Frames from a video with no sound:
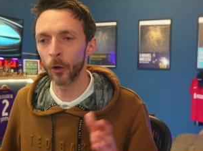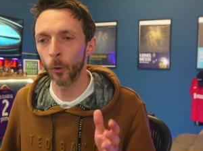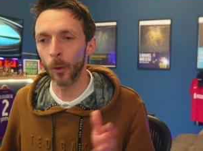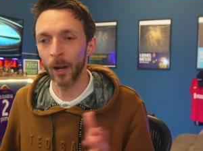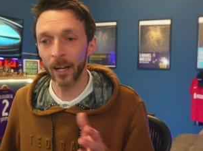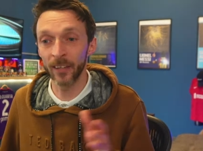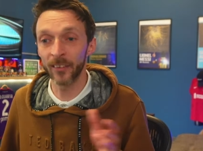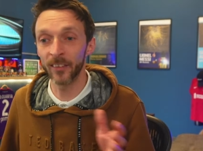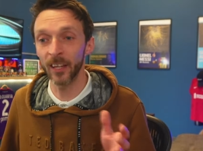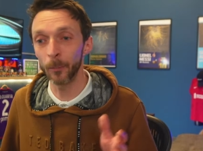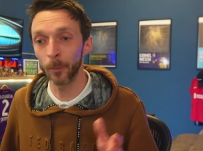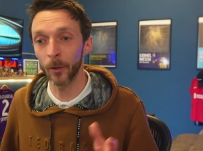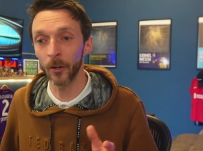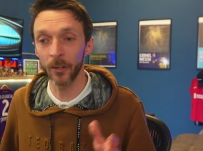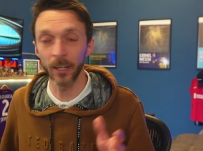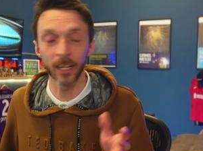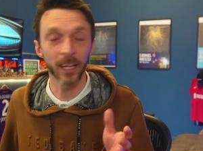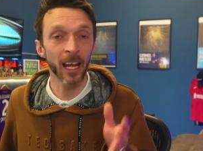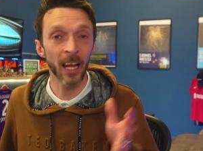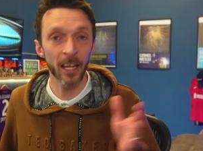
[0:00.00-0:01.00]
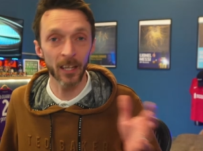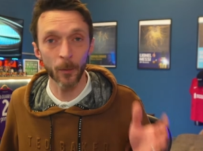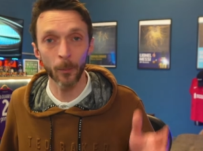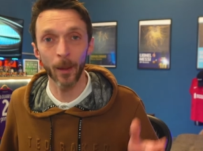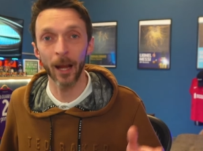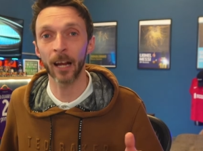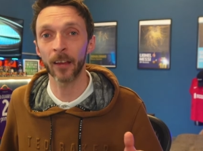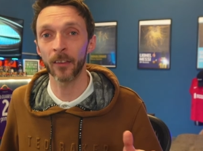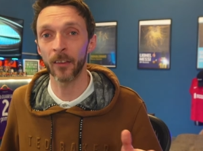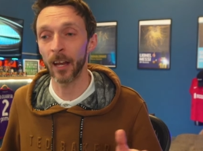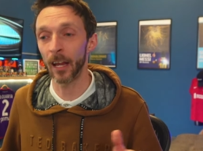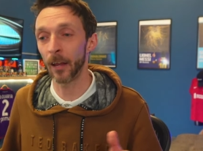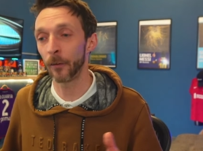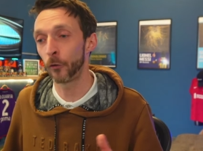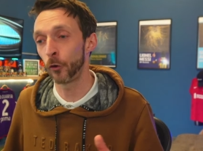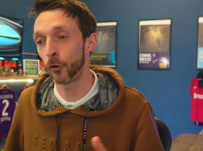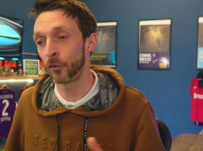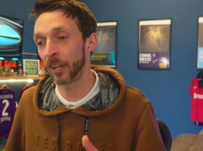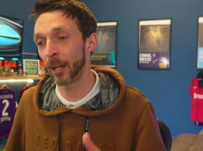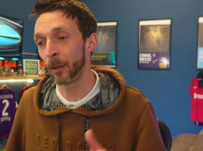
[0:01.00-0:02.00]
to go, I can see Burnley hitting the back of the net a
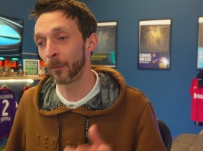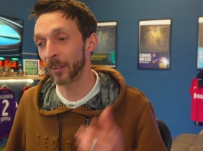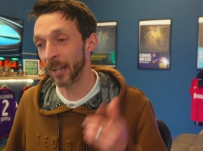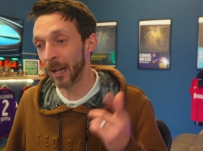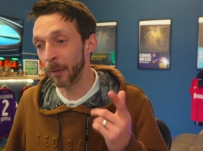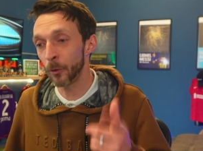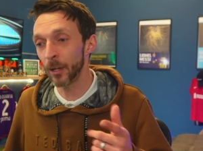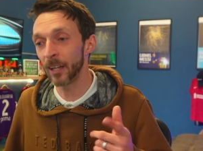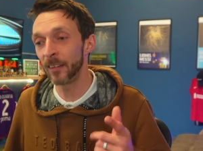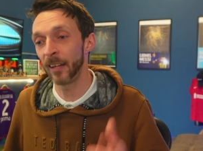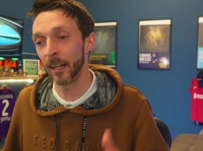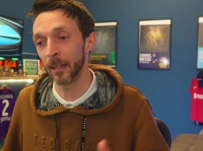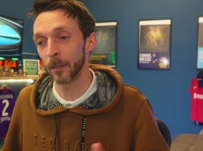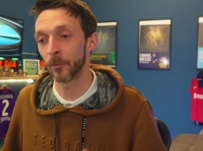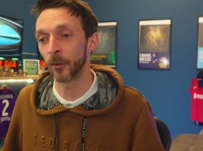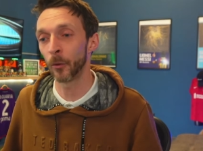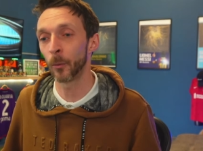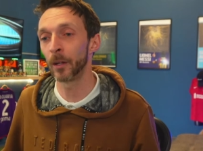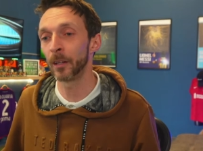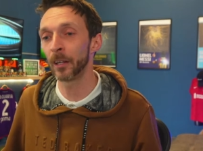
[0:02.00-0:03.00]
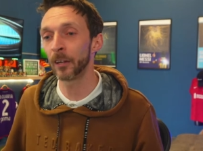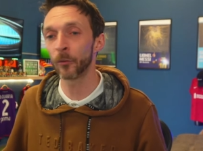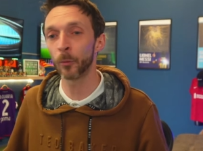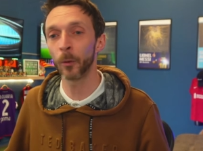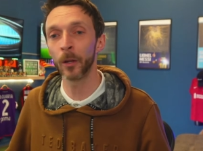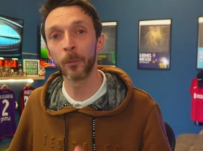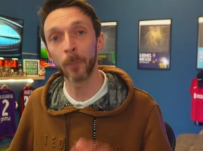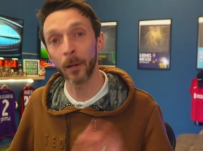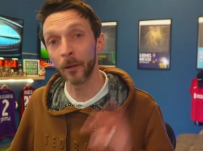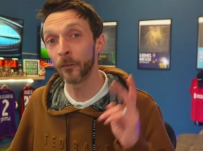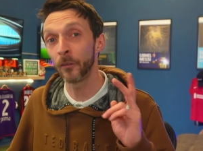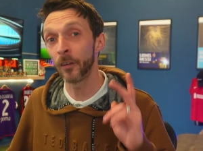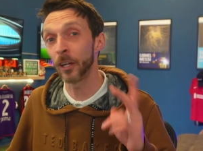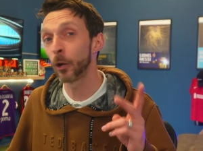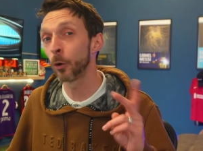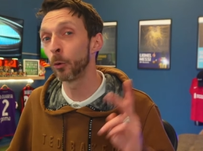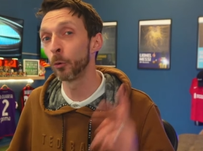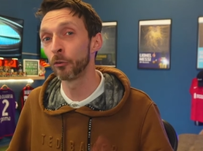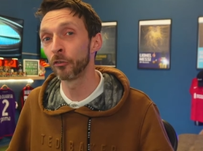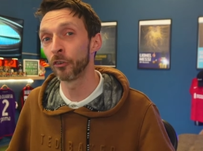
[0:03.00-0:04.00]
few times, and I'm going to take them to win this one by three
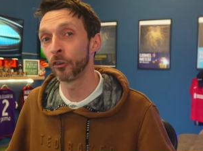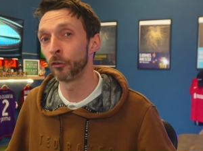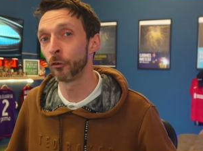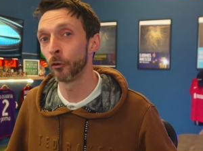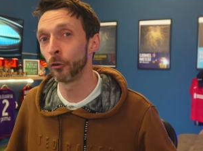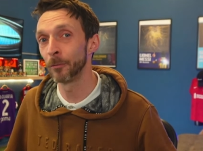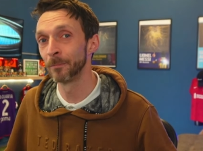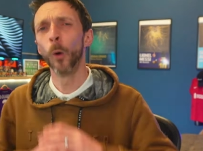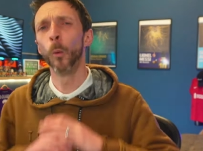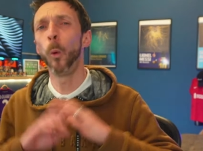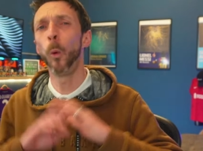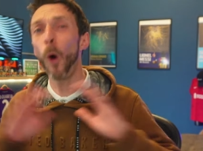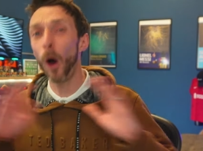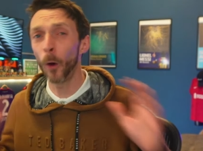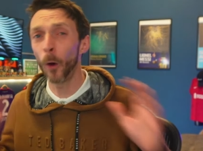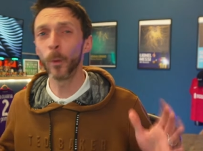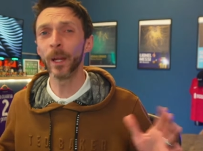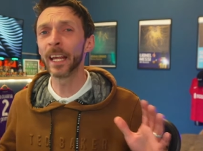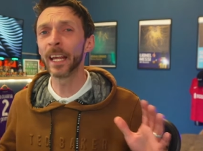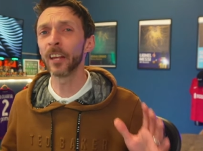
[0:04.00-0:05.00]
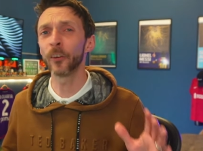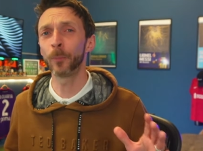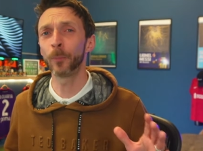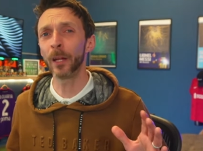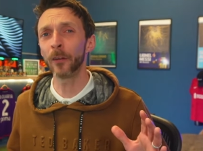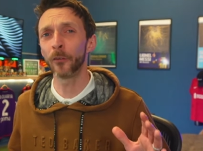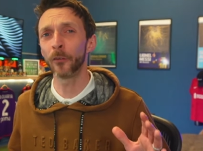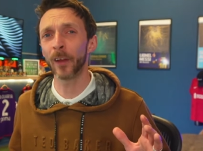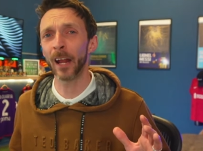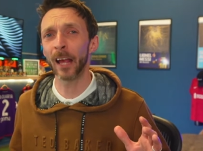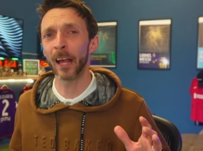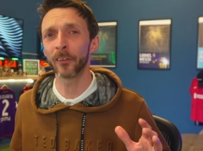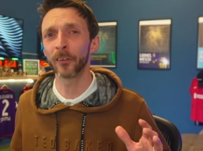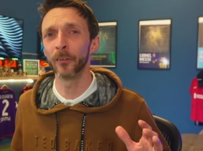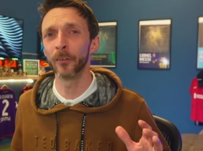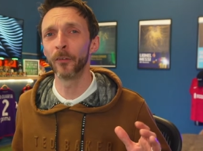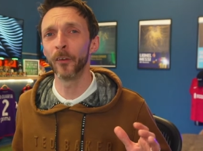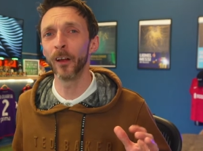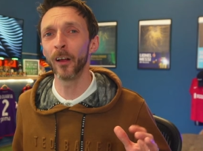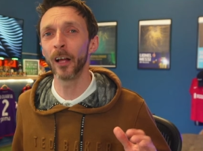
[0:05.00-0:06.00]
goals to two. What a week it's been for
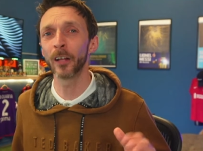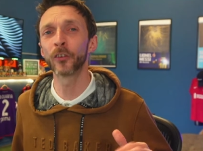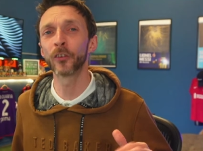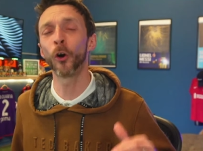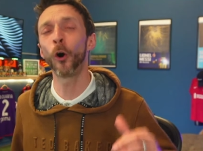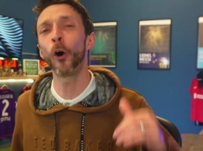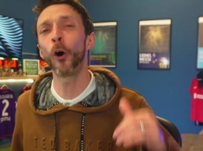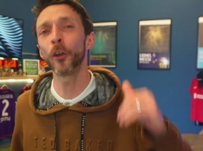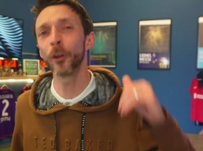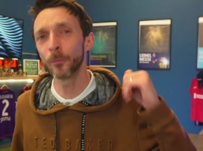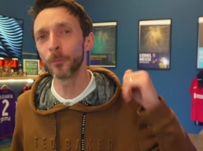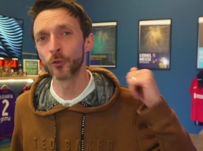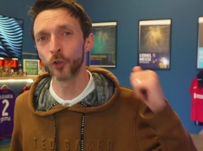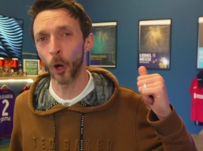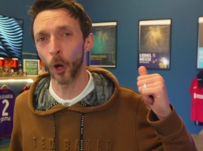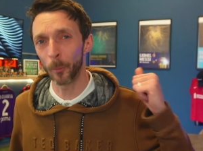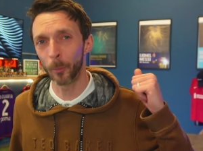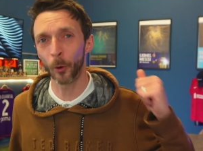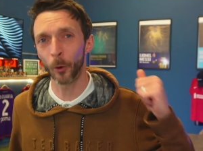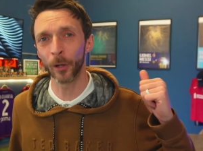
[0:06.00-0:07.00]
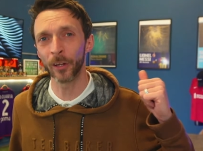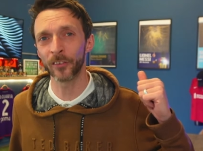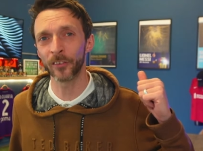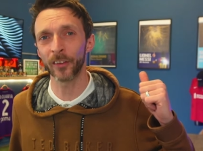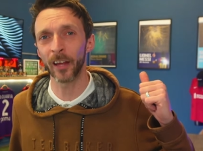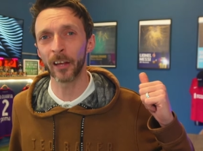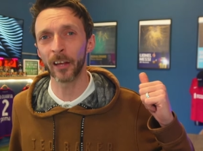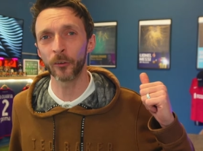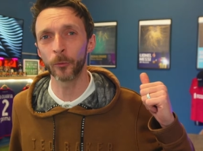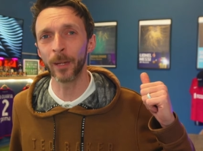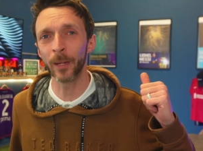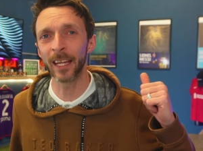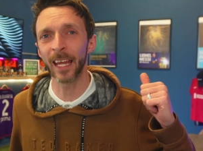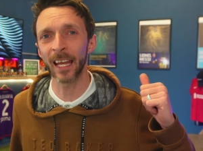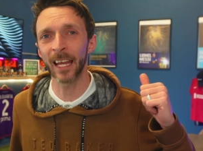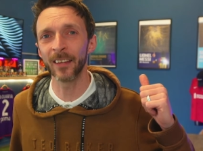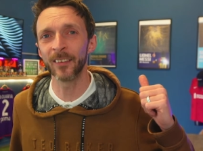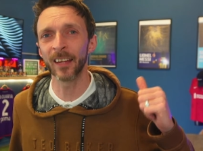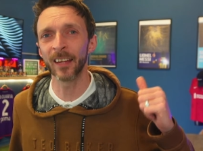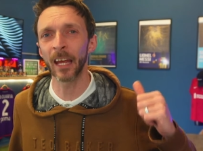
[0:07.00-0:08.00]
Aston Villa. Tottenham dropped points last
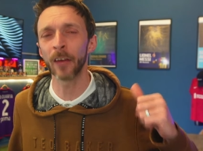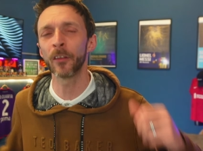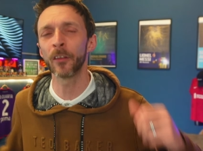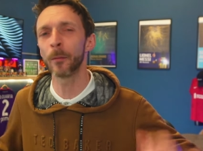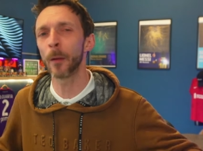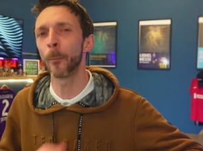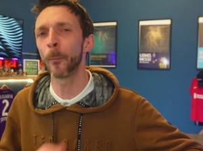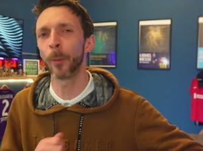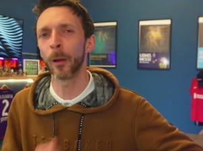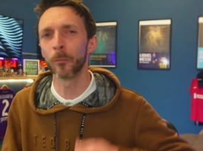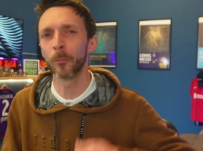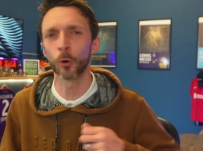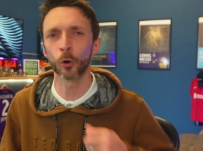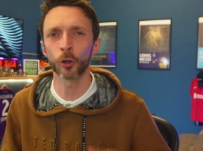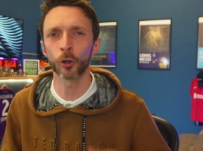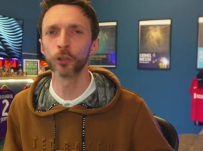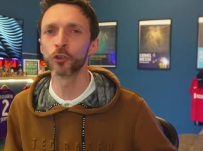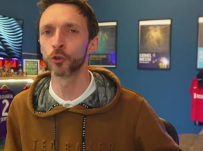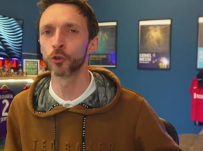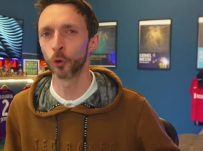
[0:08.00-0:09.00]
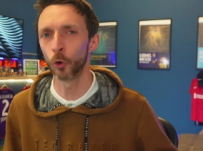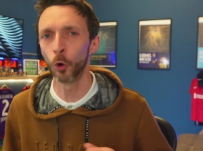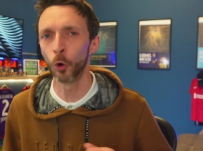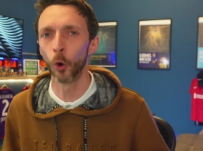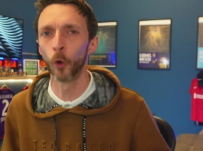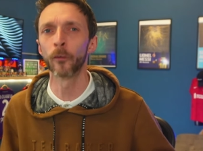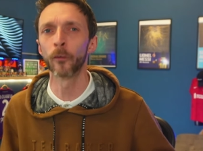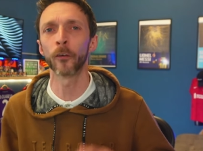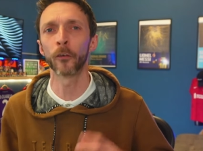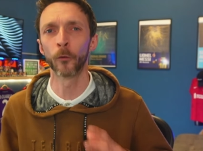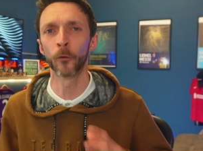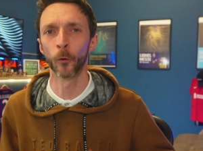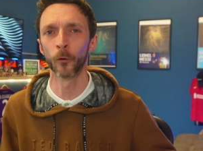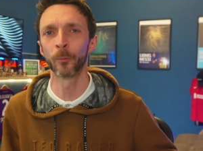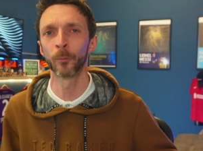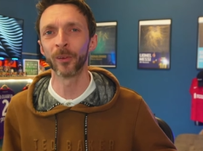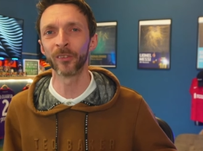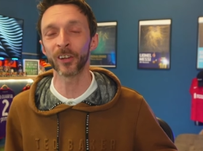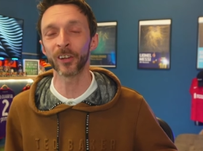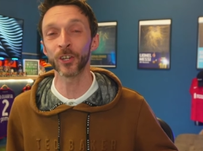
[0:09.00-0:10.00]
weekend to give them a bit more control over
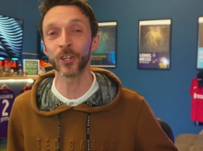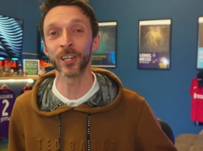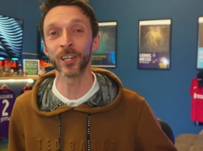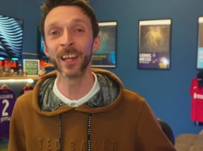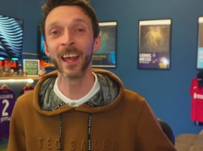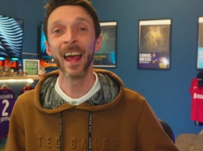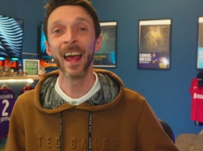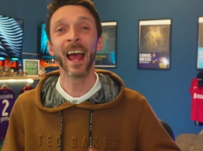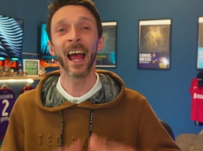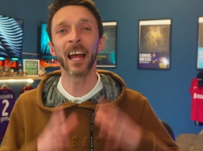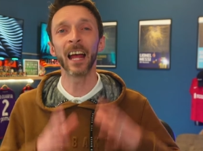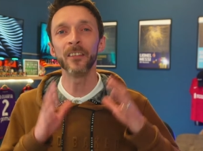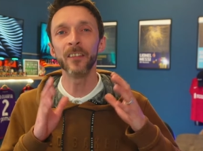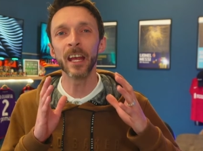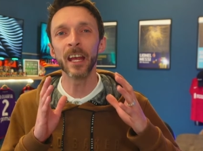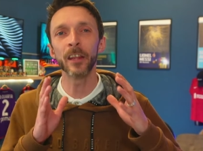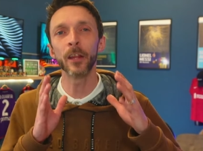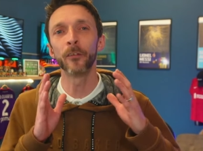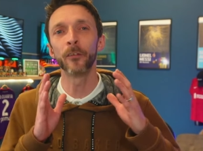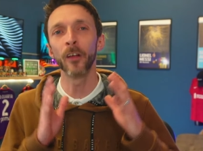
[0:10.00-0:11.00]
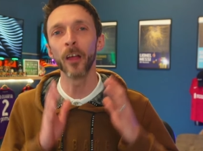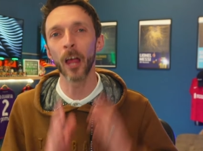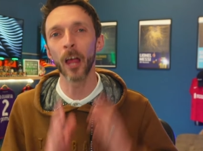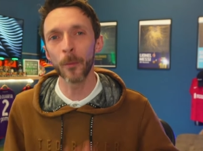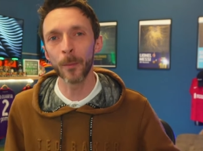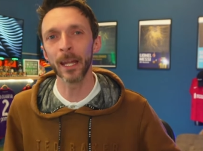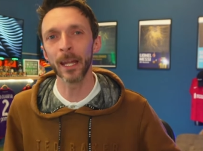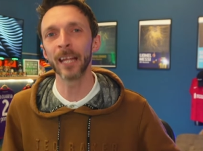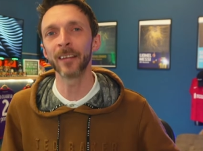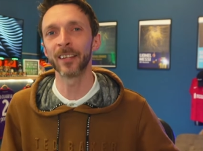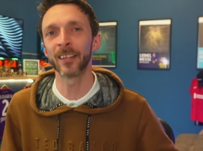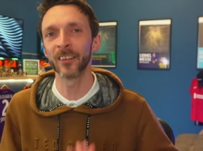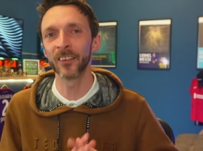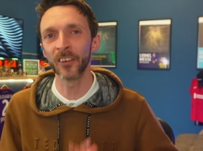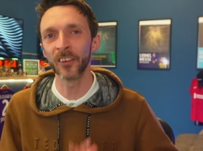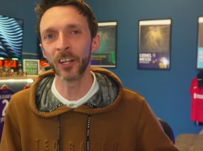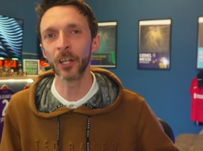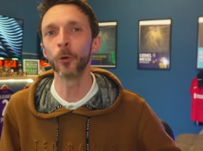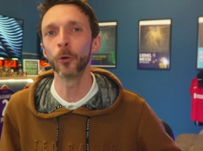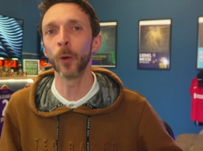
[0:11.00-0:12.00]
fourth position, and then they've eliminated
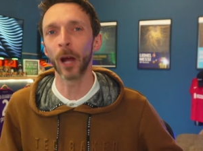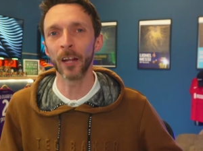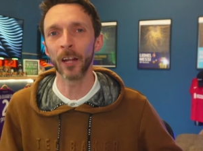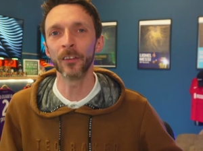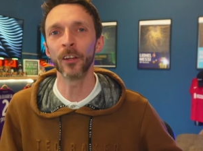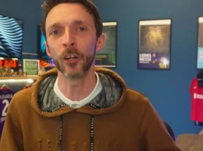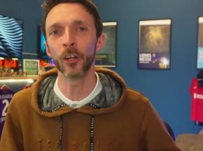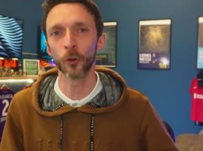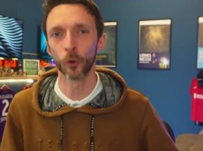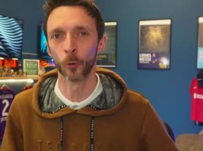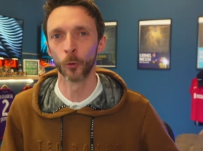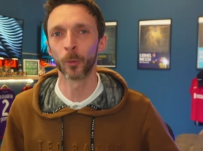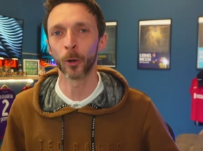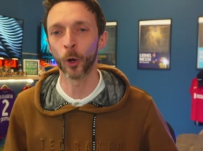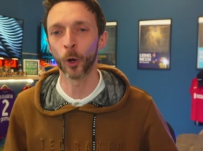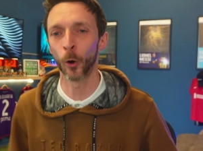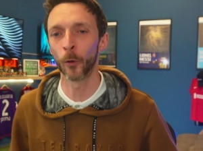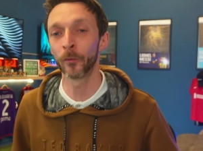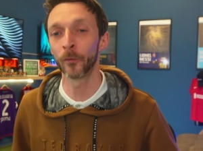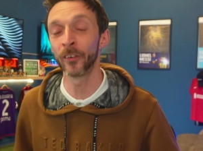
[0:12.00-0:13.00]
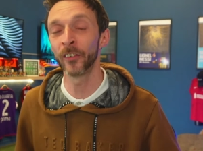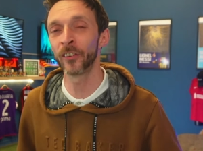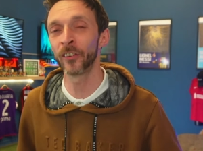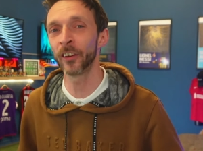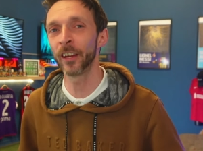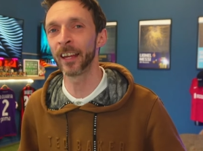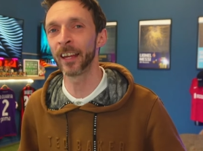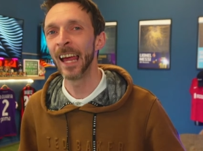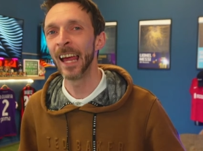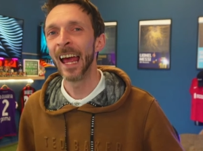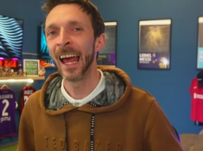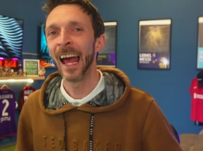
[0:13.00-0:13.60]
Lille in the Europa Conference League.